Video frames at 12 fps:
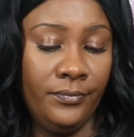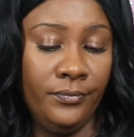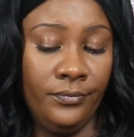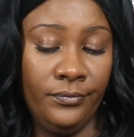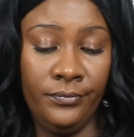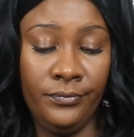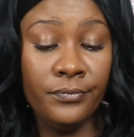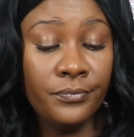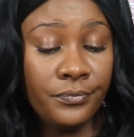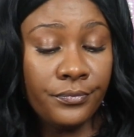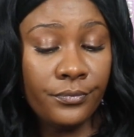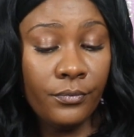
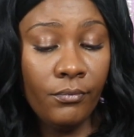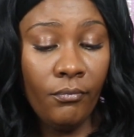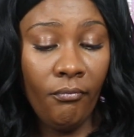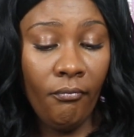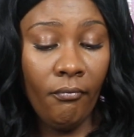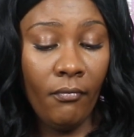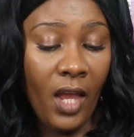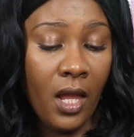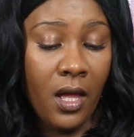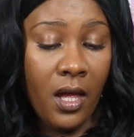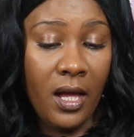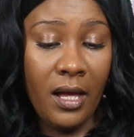
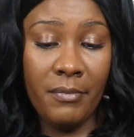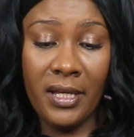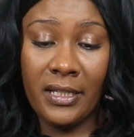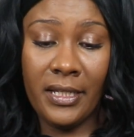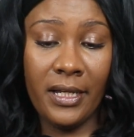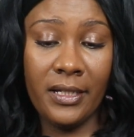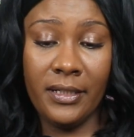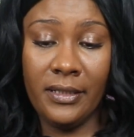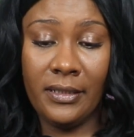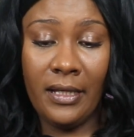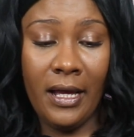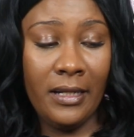I made that
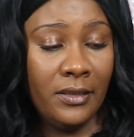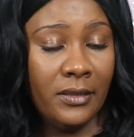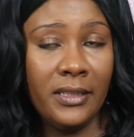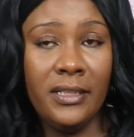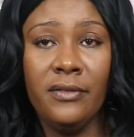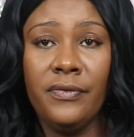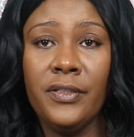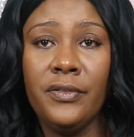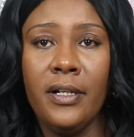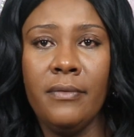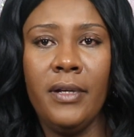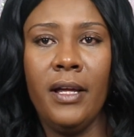because I looked in the
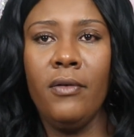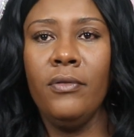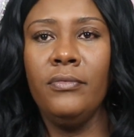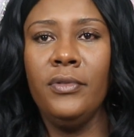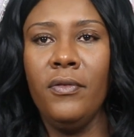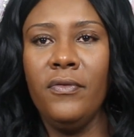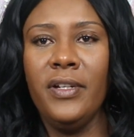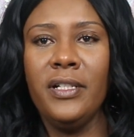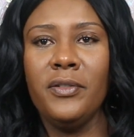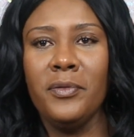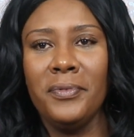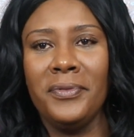refrigerator. I'm like, oh, no
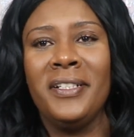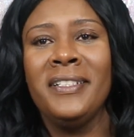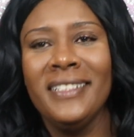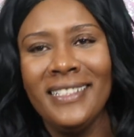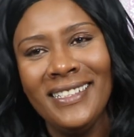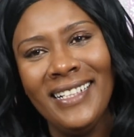vegetables.